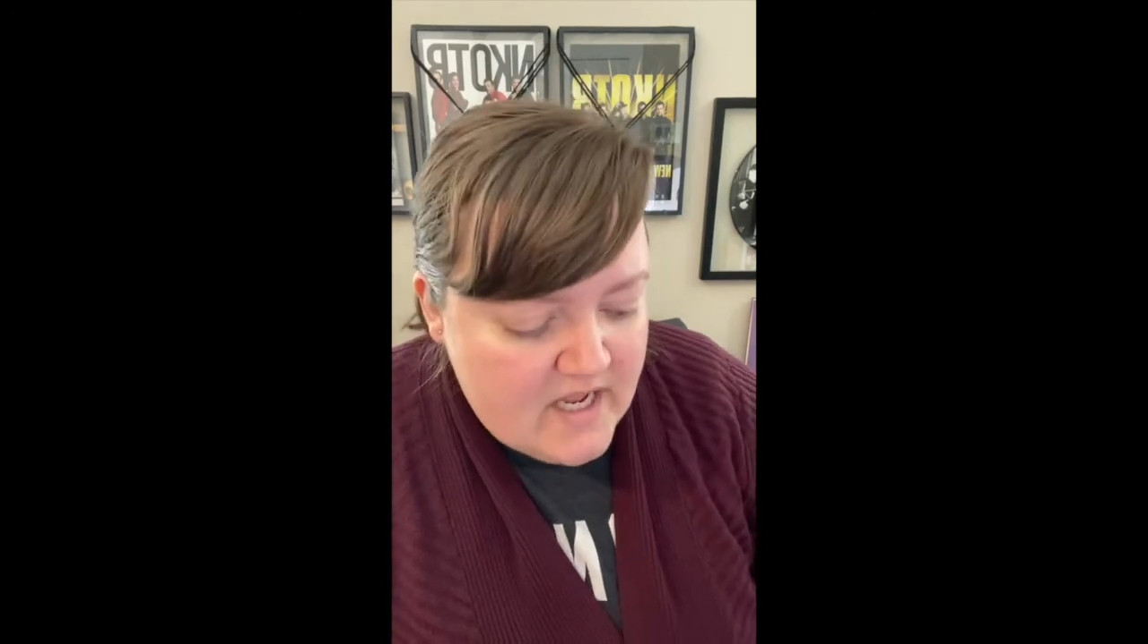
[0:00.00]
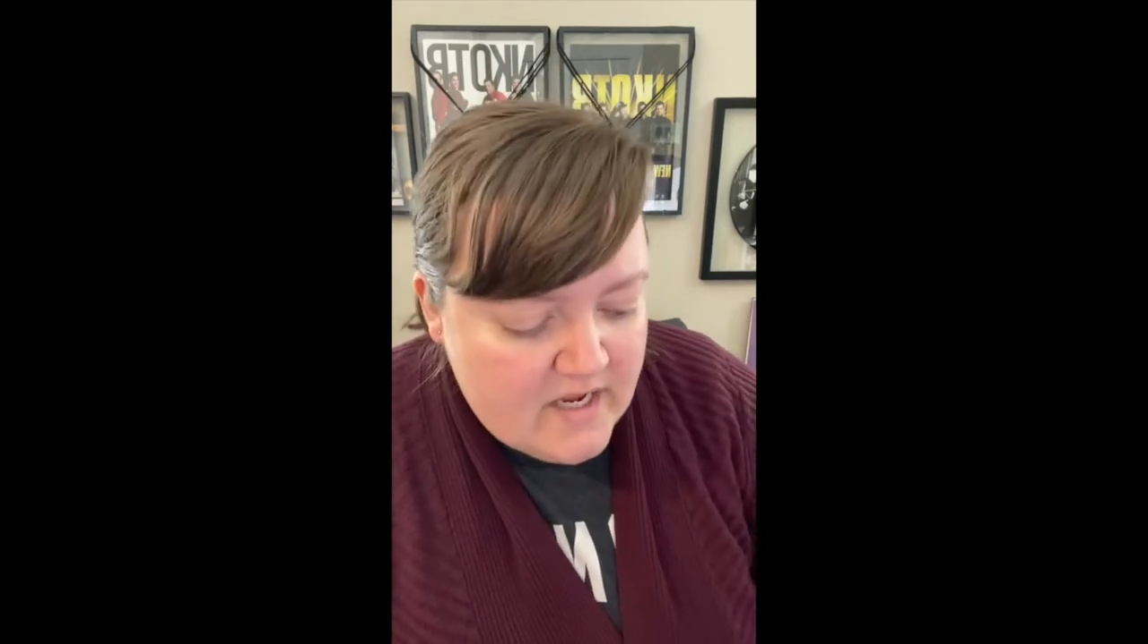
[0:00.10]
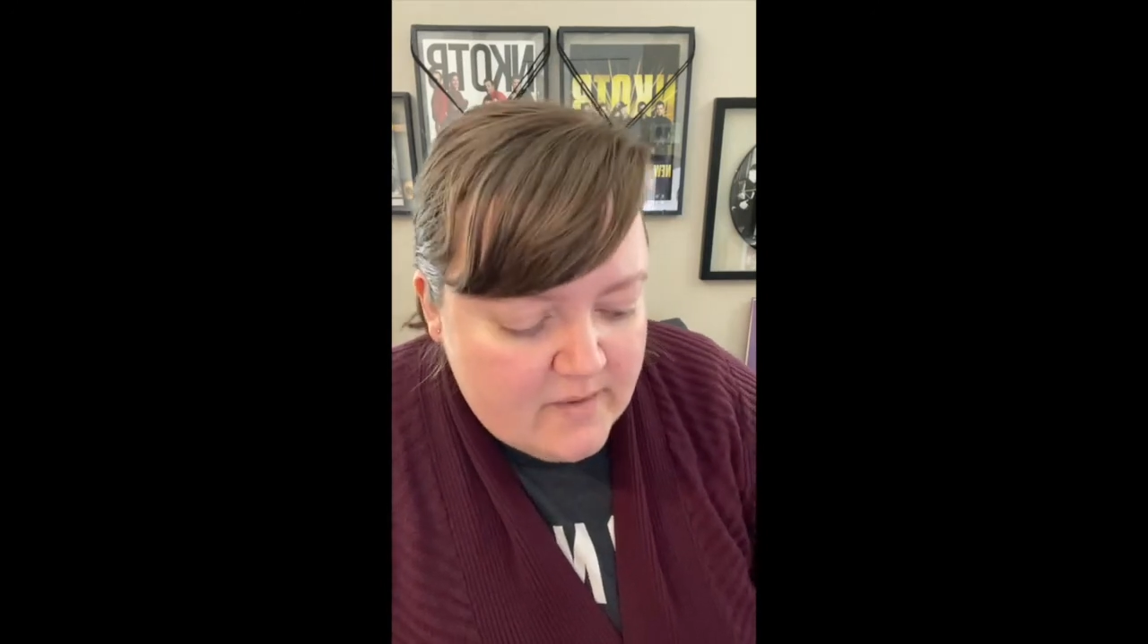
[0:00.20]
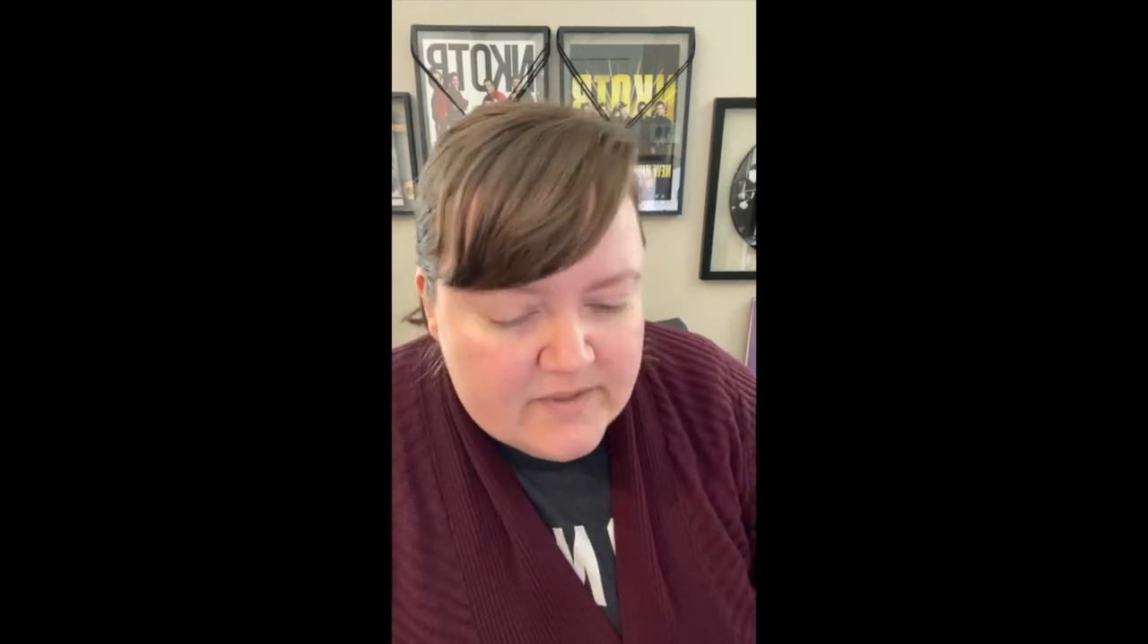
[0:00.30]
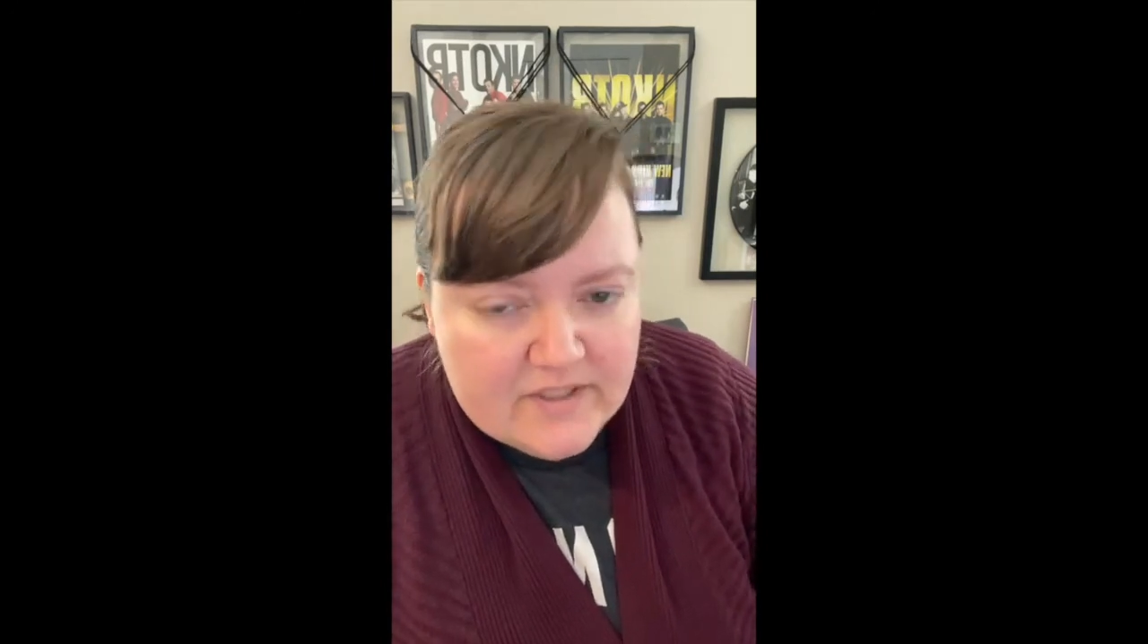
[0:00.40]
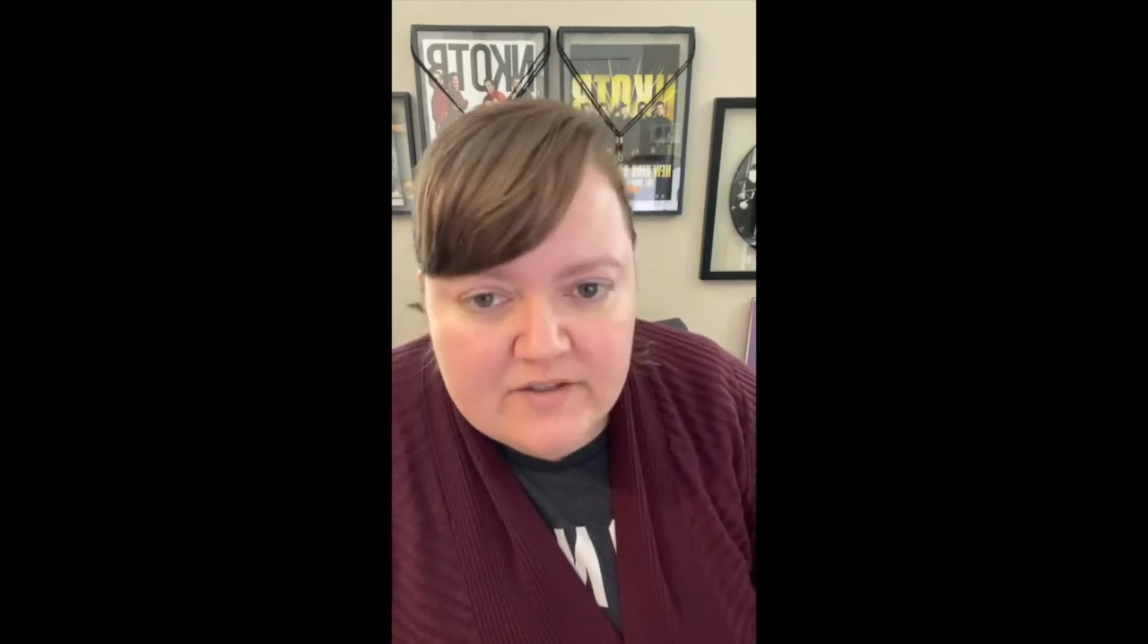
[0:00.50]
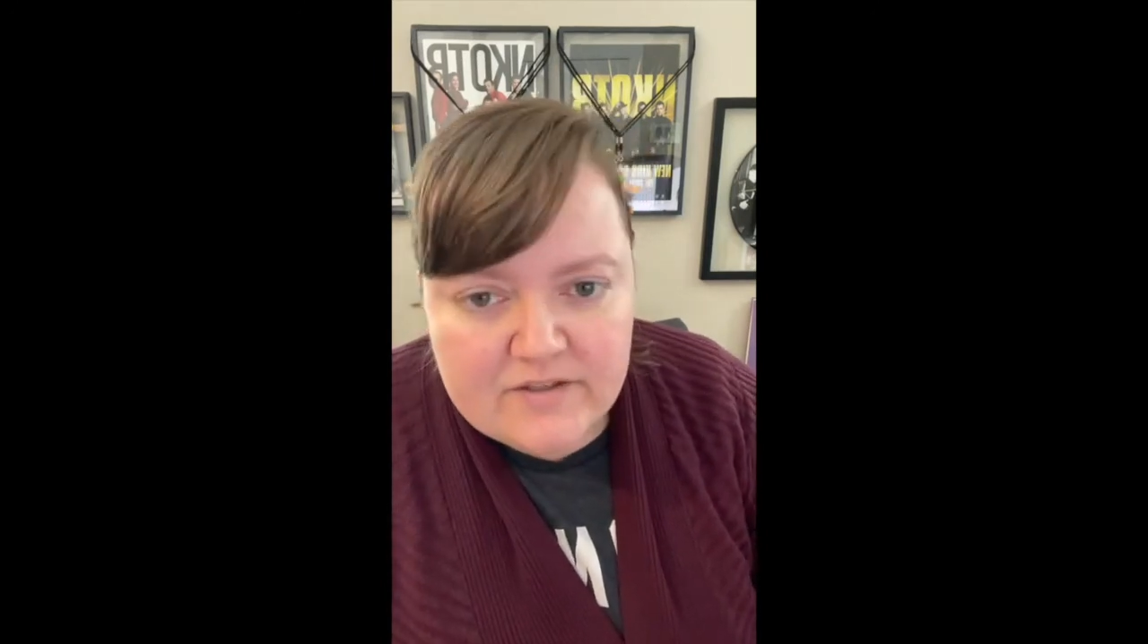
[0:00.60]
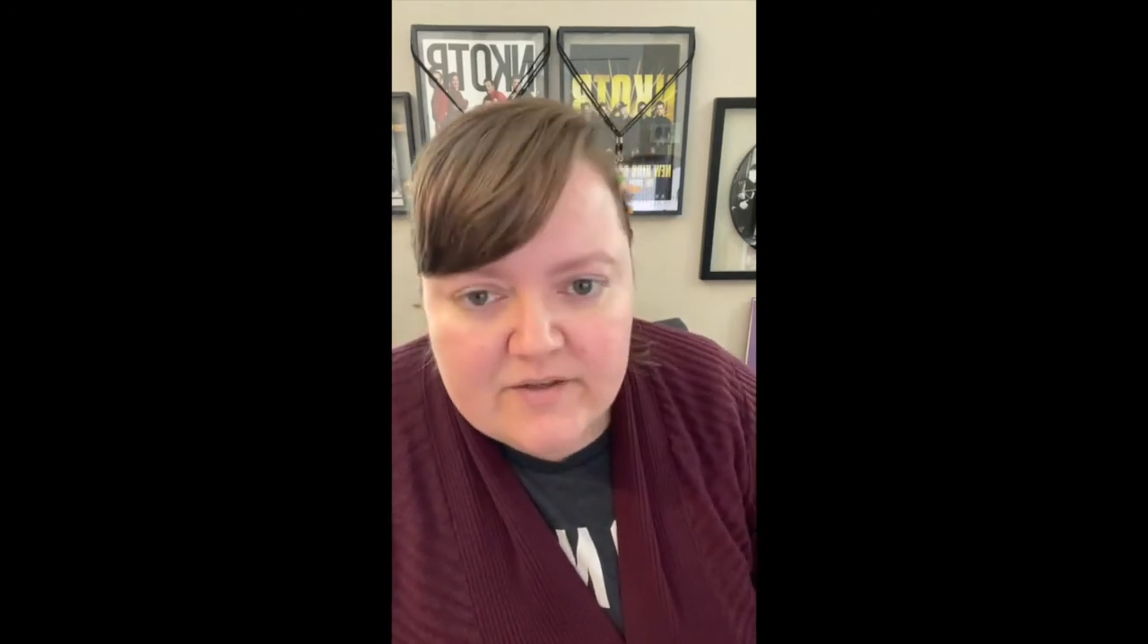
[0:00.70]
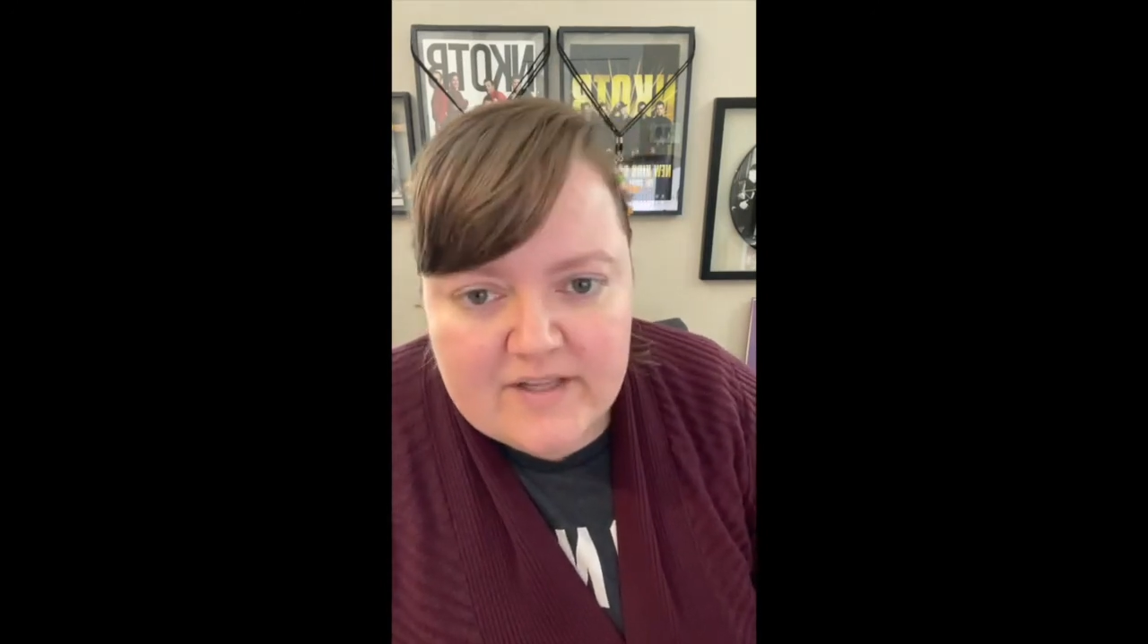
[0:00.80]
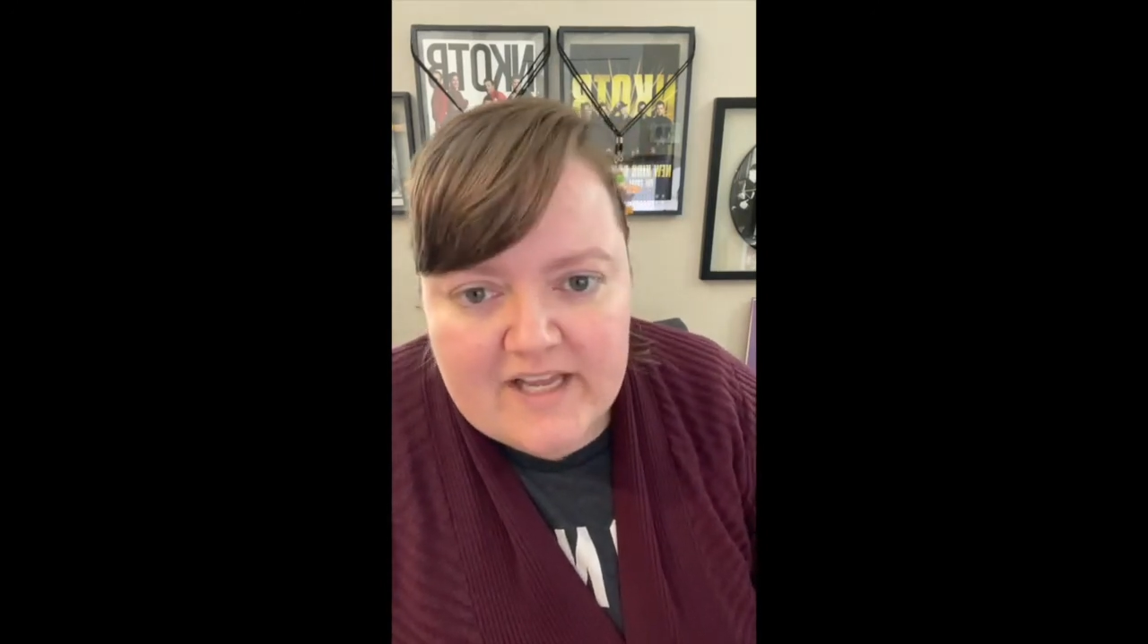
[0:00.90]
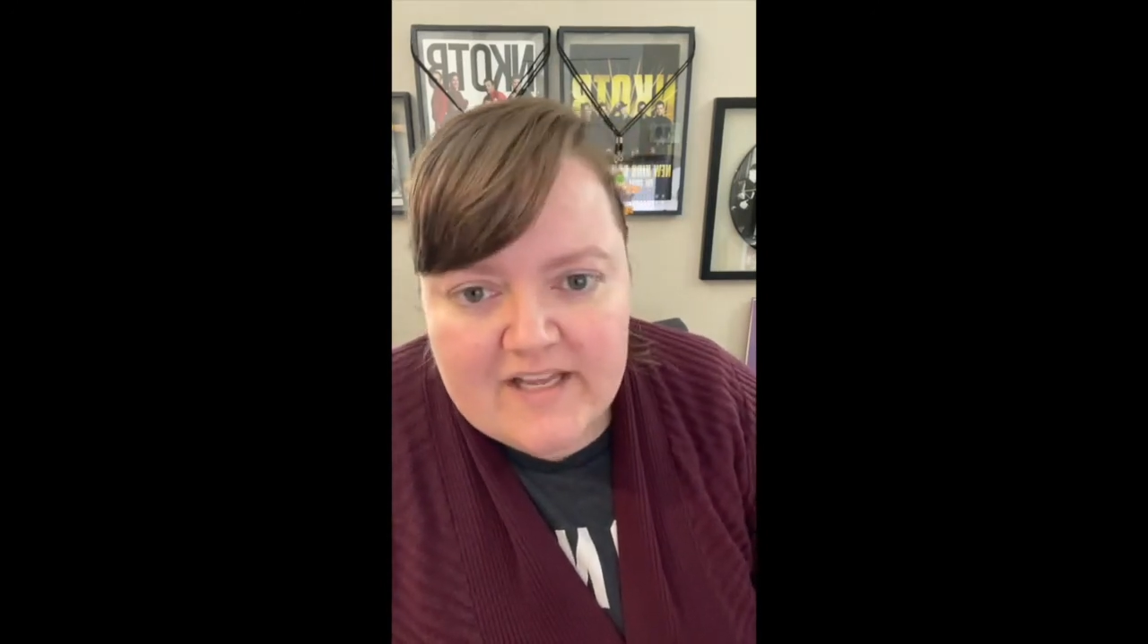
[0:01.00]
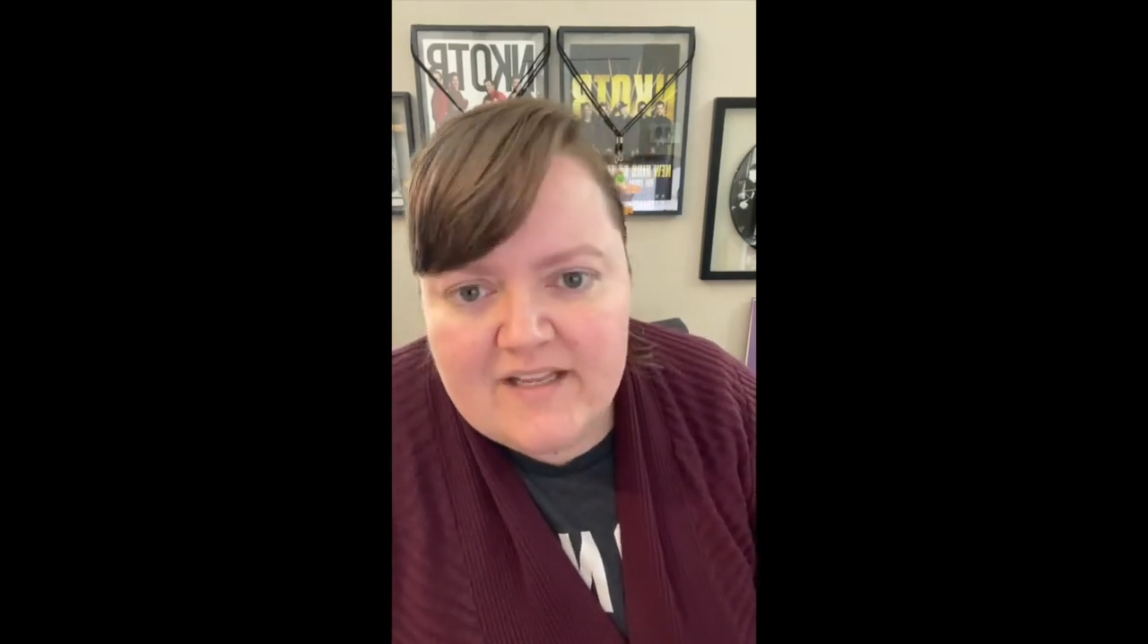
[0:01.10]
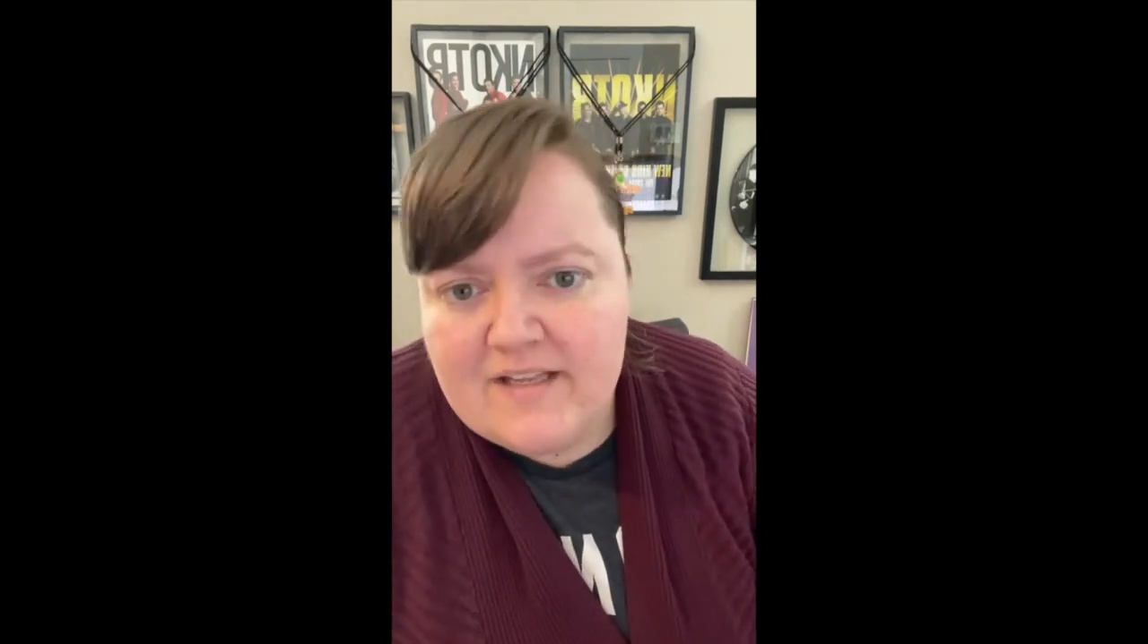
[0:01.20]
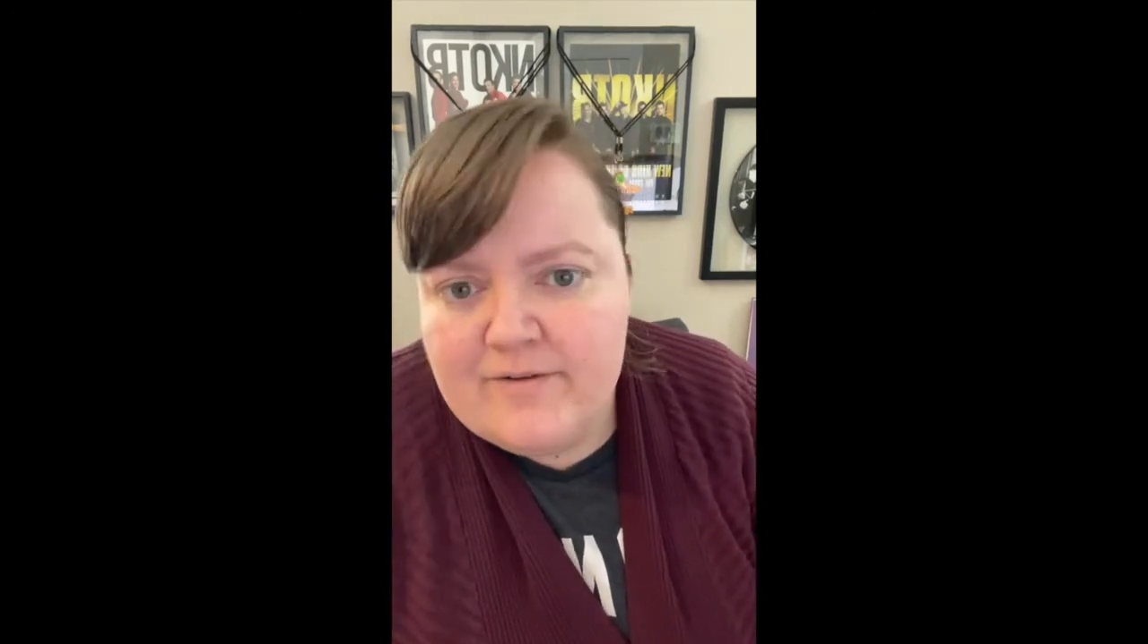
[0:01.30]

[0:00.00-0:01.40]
it was also like